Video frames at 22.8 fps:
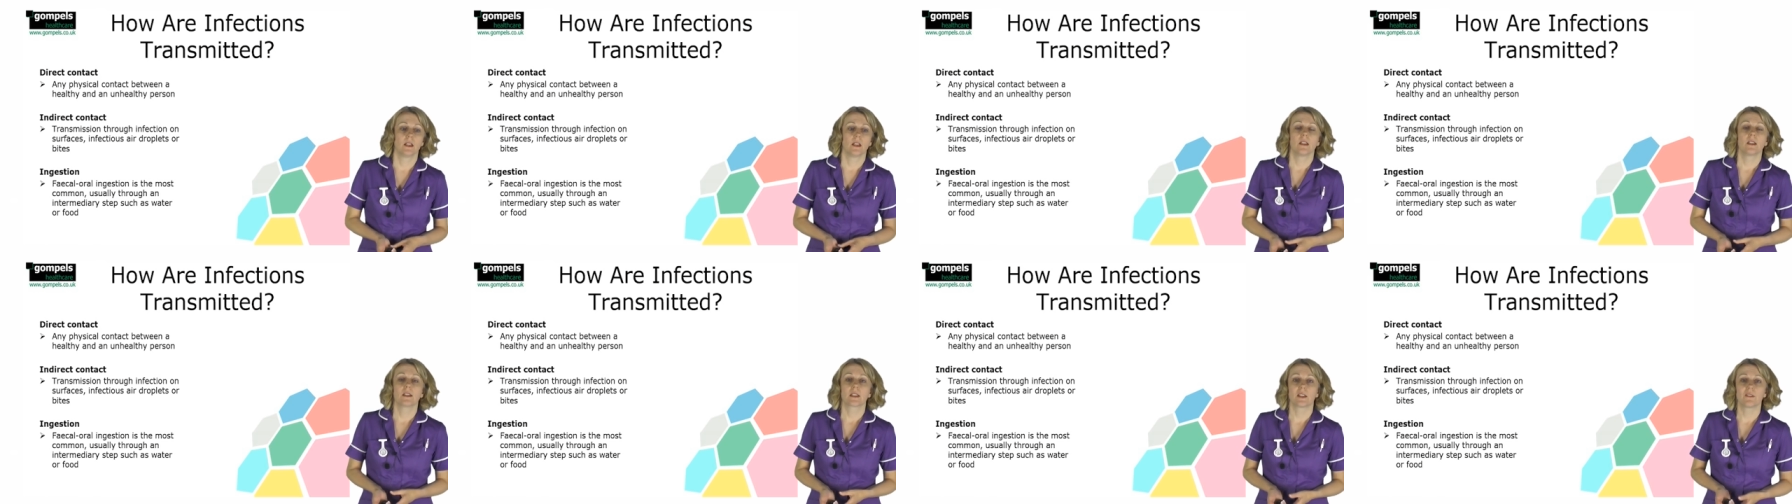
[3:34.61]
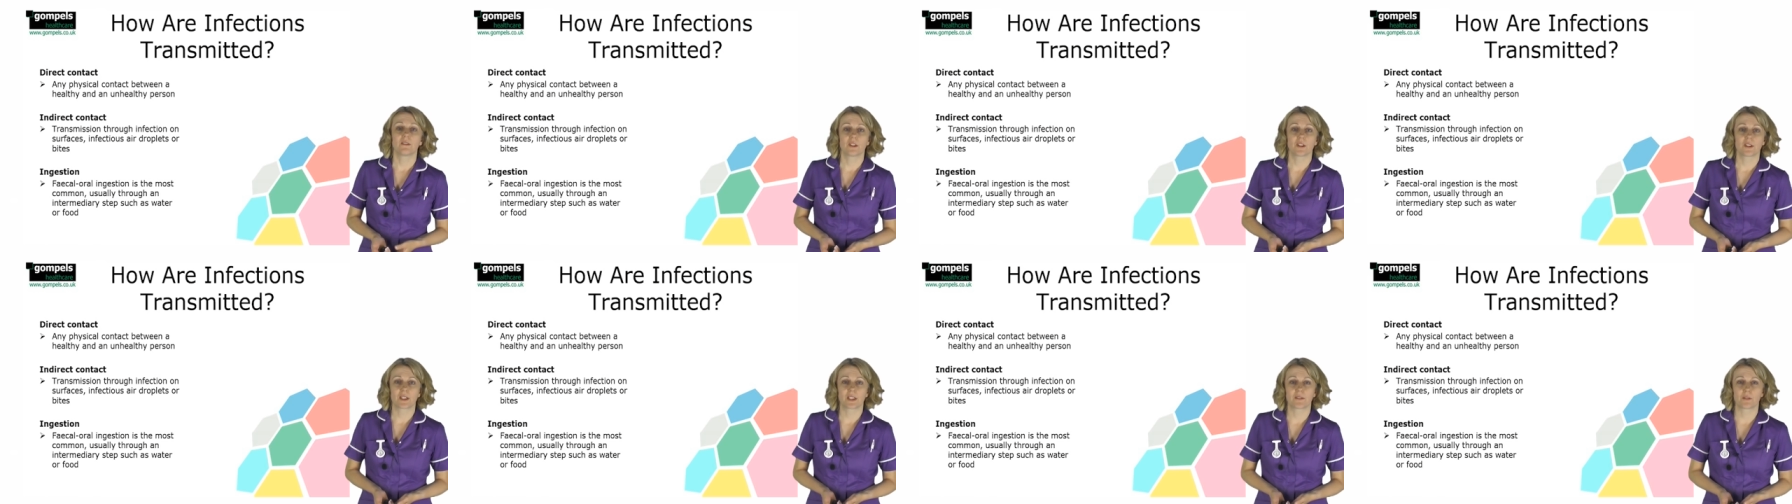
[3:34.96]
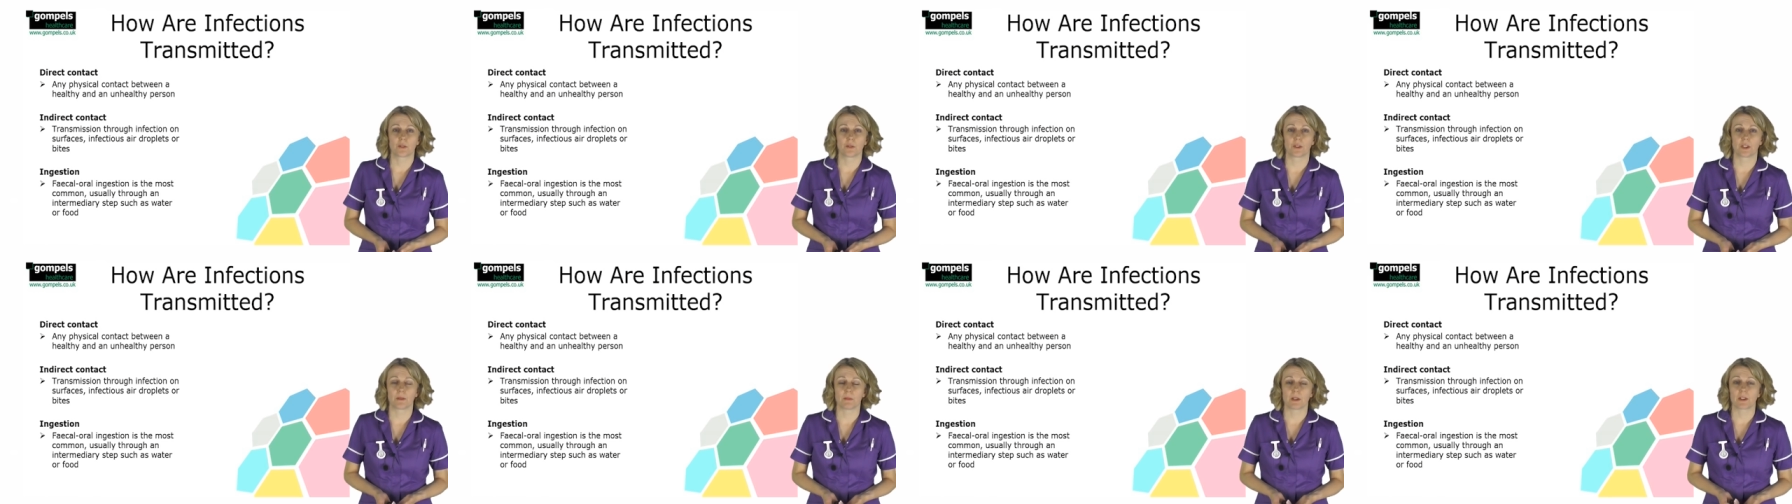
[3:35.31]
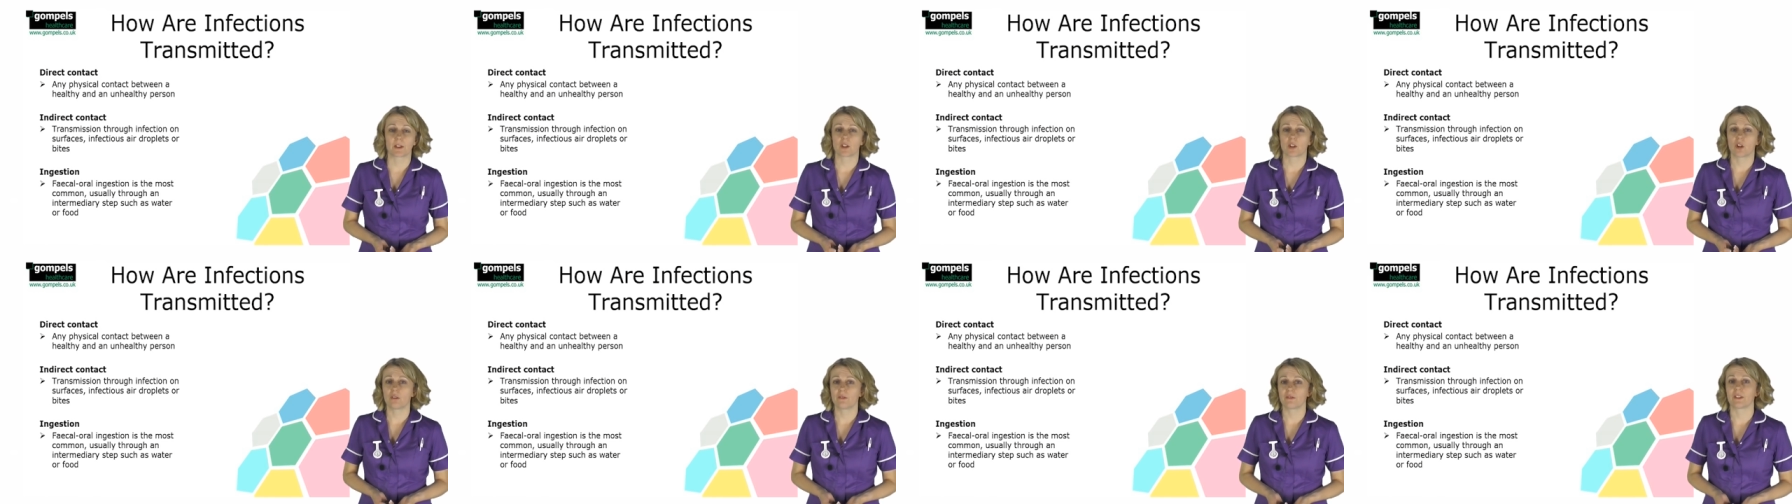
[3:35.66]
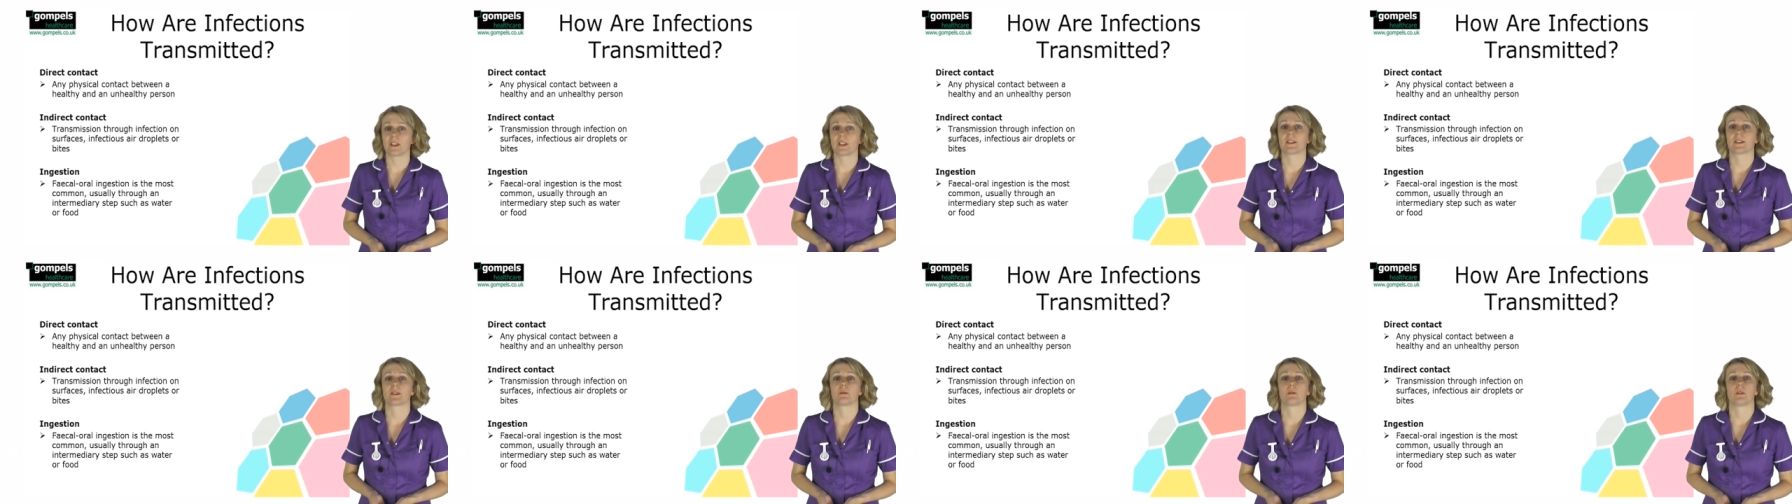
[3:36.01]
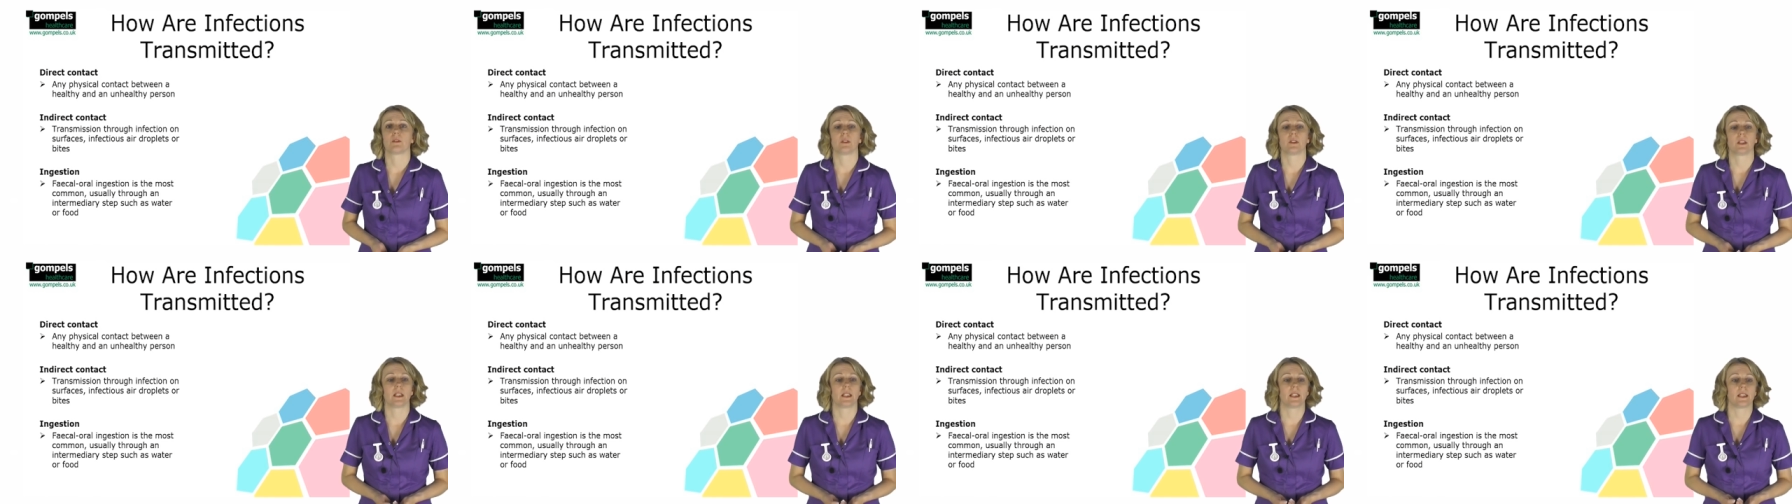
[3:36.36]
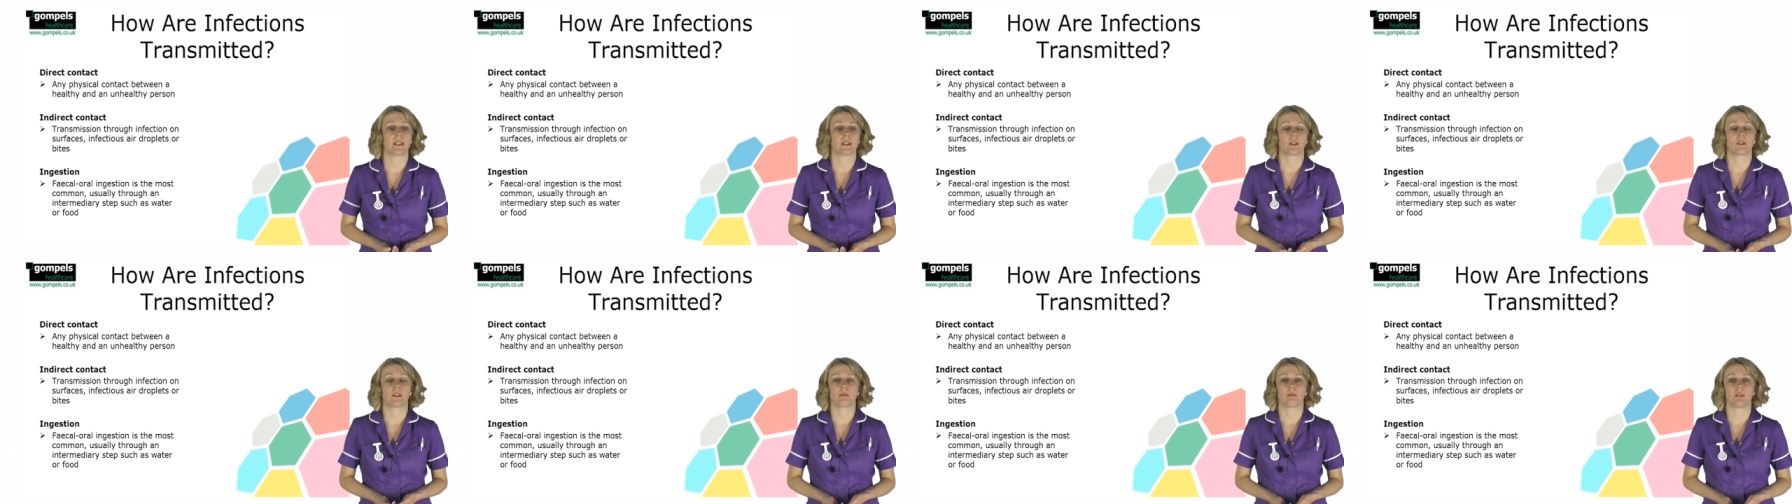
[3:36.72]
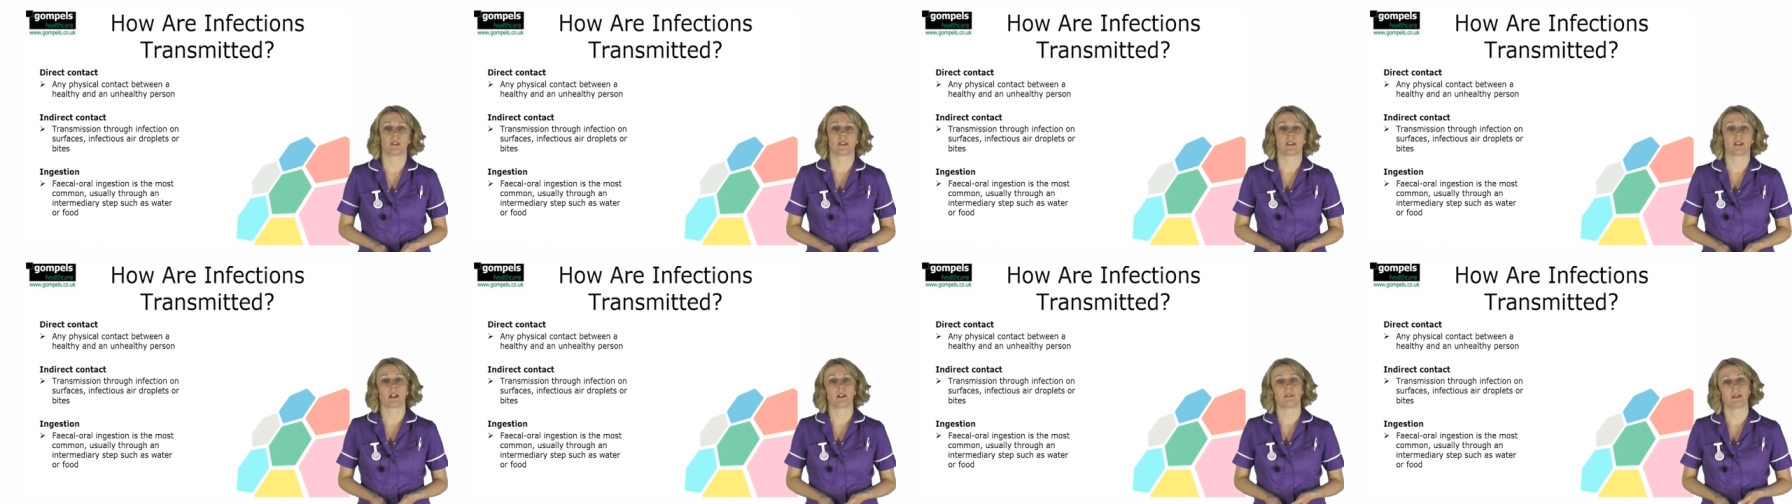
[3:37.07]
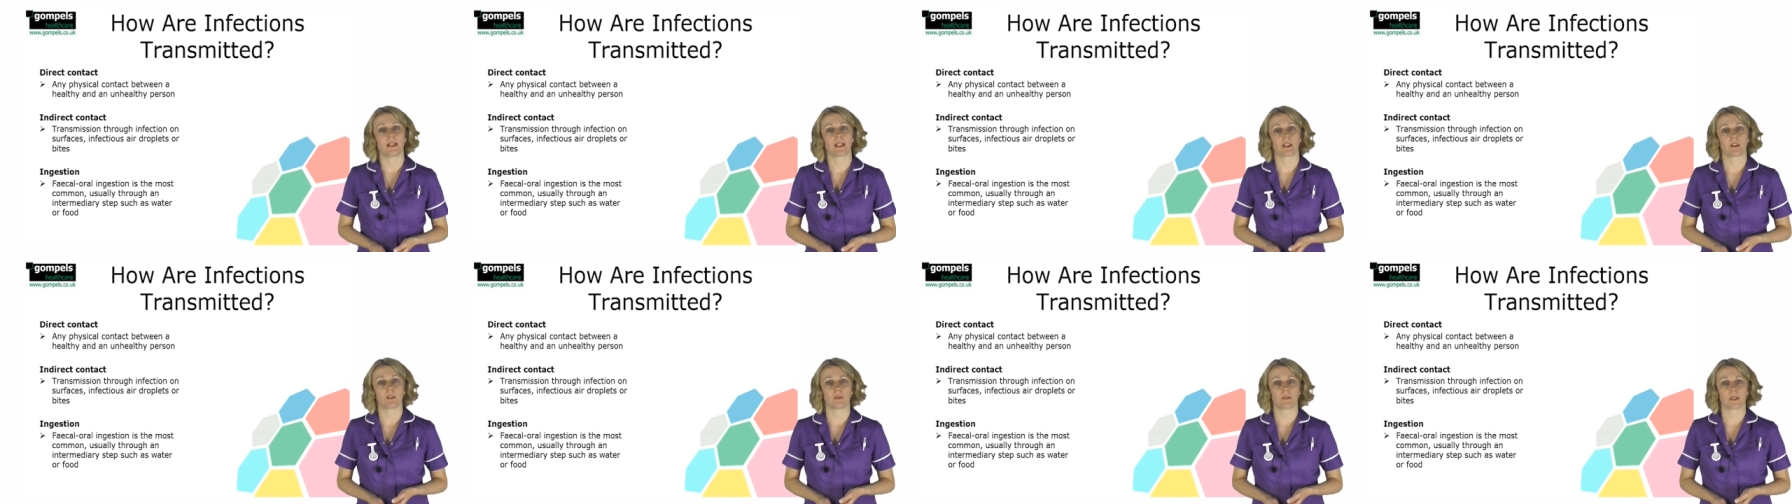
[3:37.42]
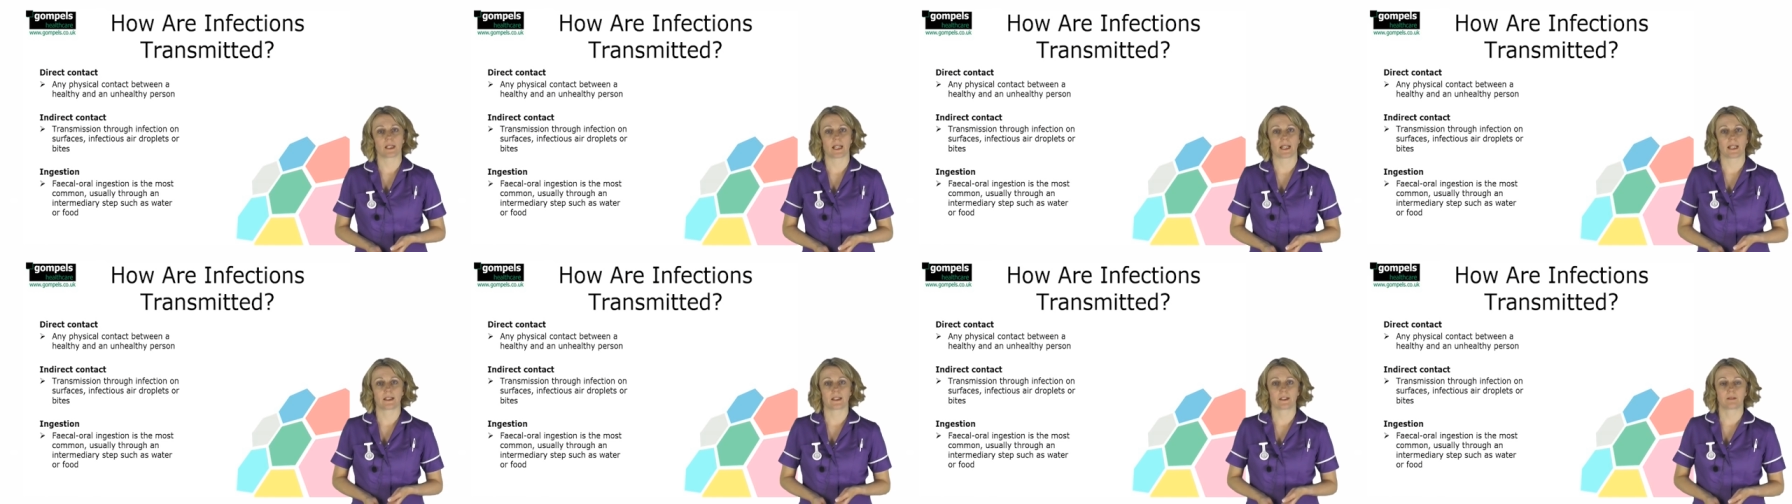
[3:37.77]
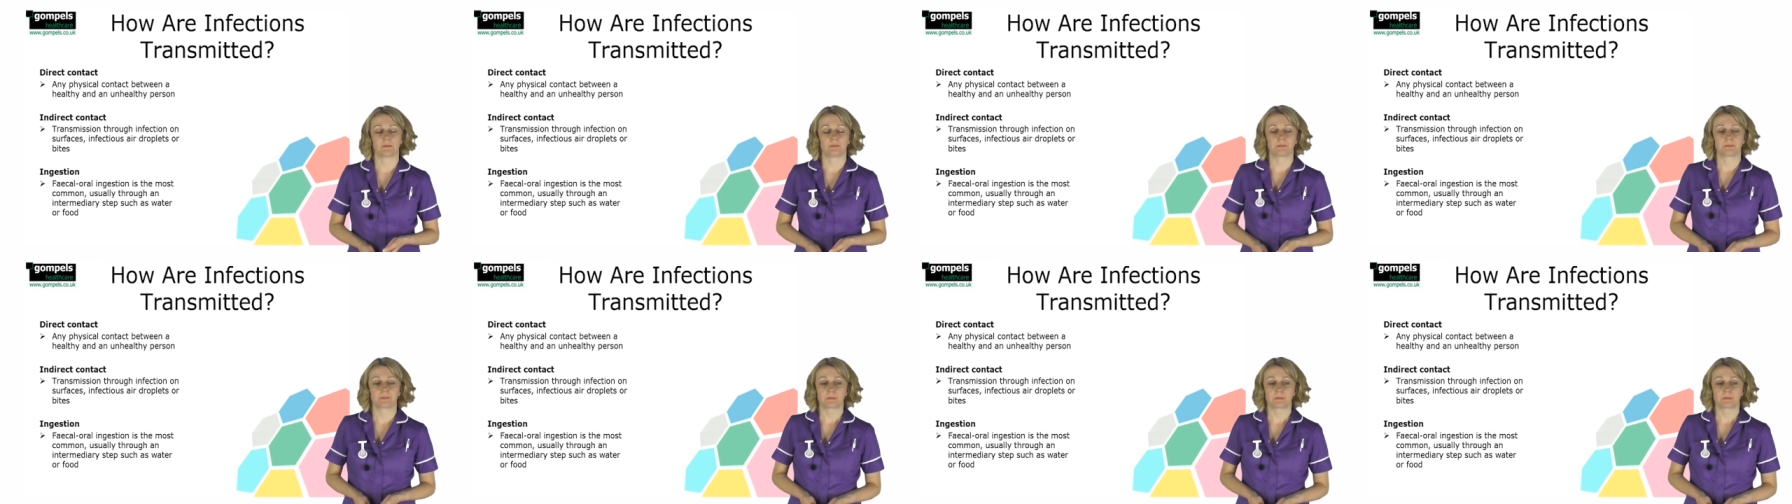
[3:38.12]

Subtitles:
So first of all, the most obvious one is through direct contact.